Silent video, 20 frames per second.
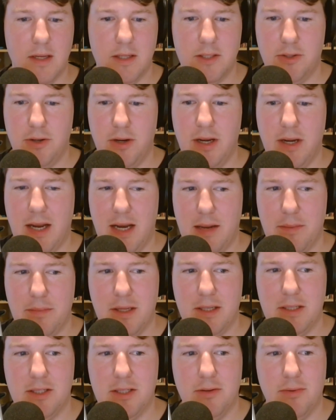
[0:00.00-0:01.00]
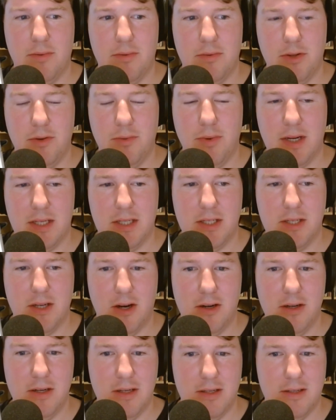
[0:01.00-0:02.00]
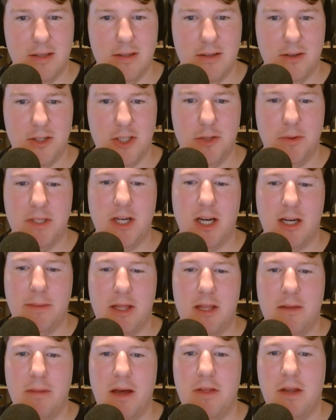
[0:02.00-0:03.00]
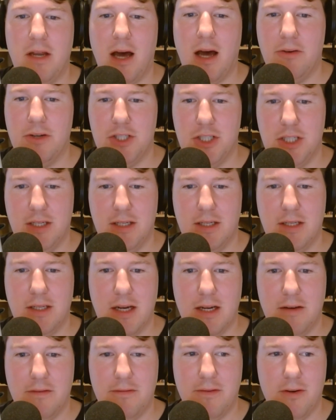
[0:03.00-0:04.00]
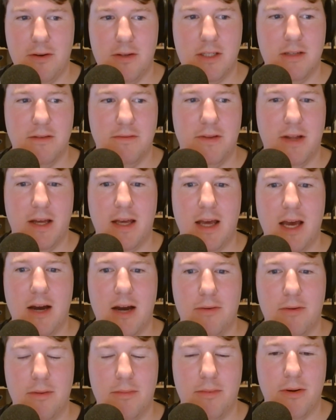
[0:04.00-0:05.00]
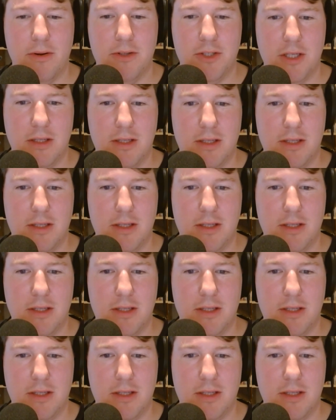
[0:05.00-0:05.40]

Trinity, any place you want to start? Or should we talk about the methodology kind of first of how we're approaching